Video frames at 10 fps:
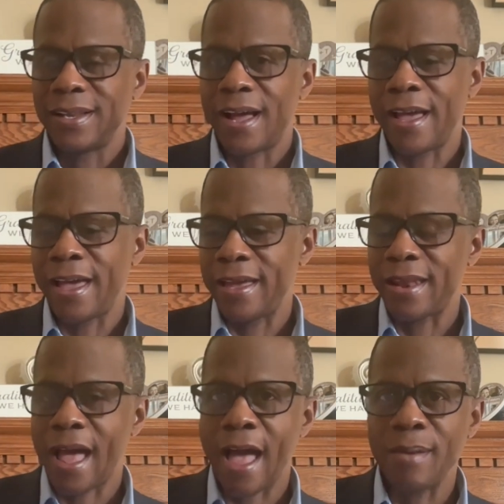
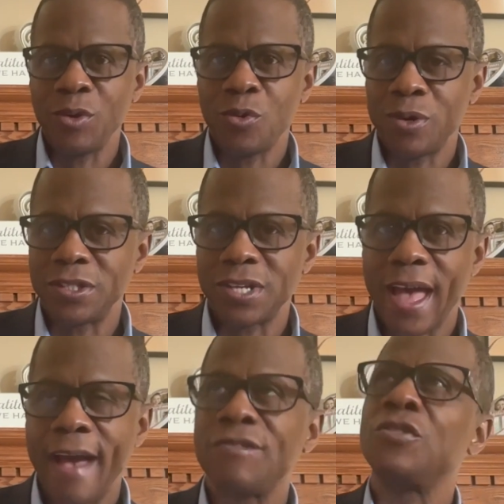and I'm going to
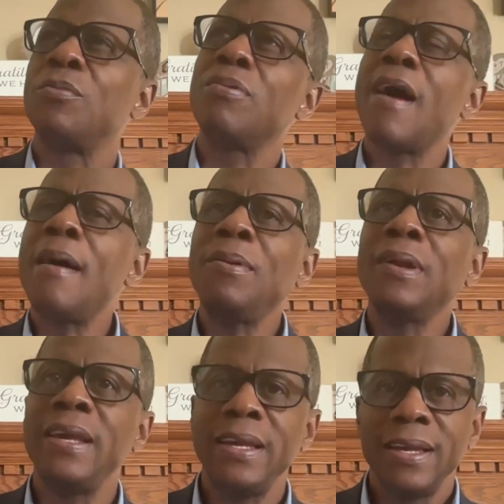have to
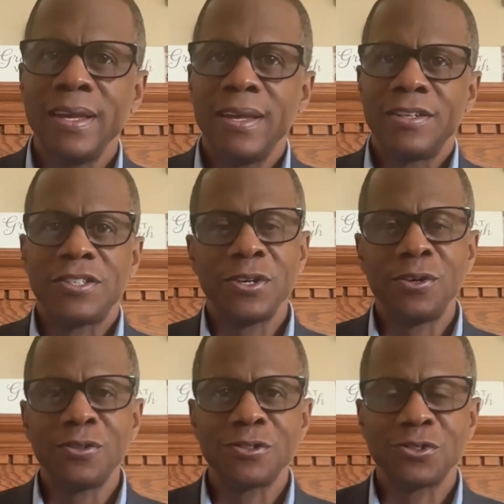probably
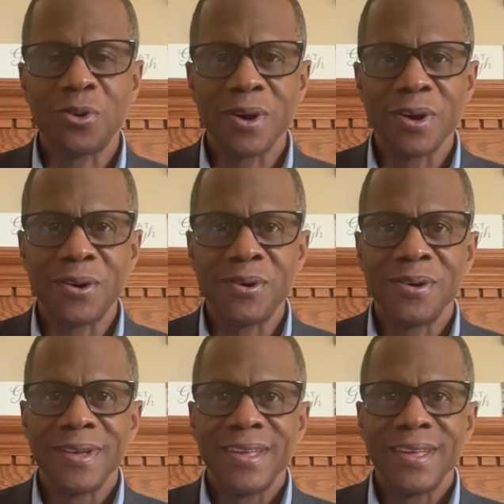till the soil.